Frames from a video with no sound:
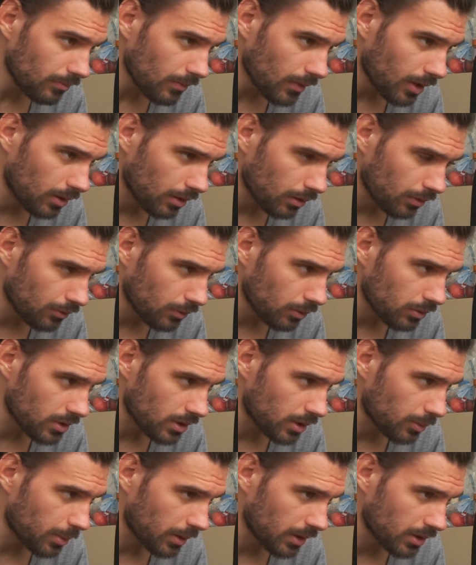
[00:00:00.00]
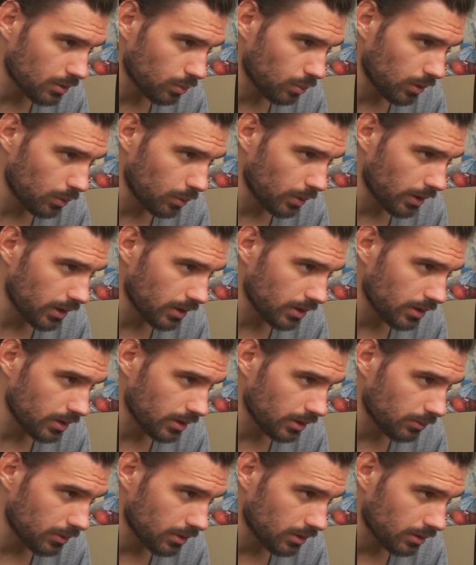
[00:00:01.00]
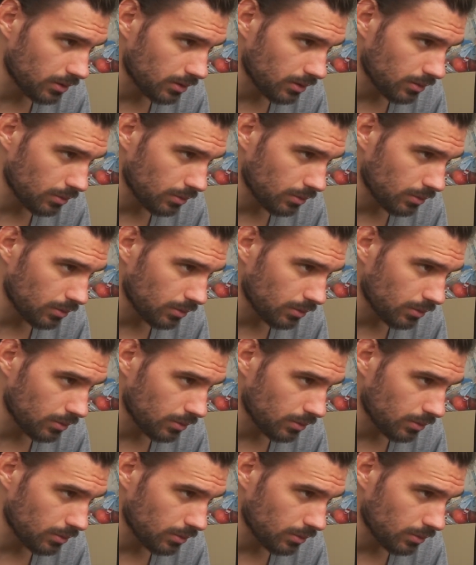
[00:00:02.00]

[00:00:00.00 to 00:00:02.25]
Now, of course, it depends where we enter. I mean,